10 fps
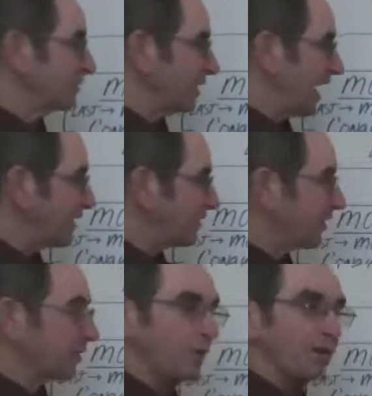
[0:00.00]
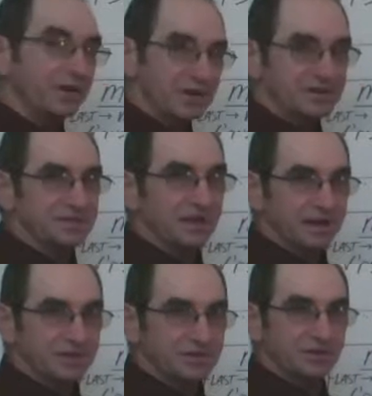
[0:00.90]
They had to go to one of these
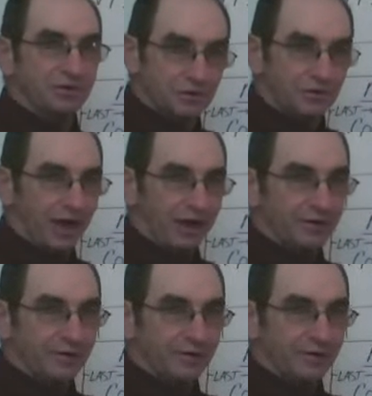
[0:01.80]
cities to do that.